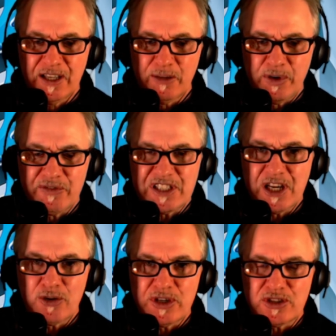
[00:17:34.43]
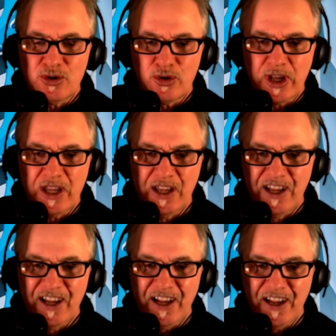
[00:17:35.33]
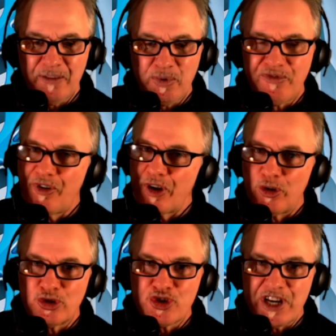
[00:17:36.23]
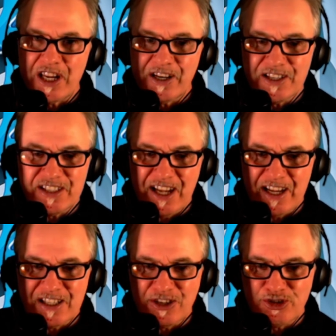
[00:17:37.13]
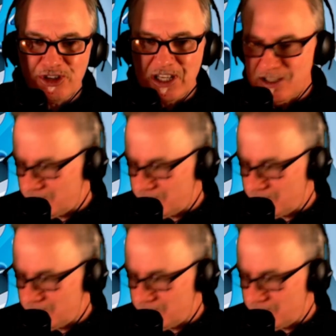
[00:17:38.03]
A bit of a scary story, but very good 3D in this. Excellent 3D.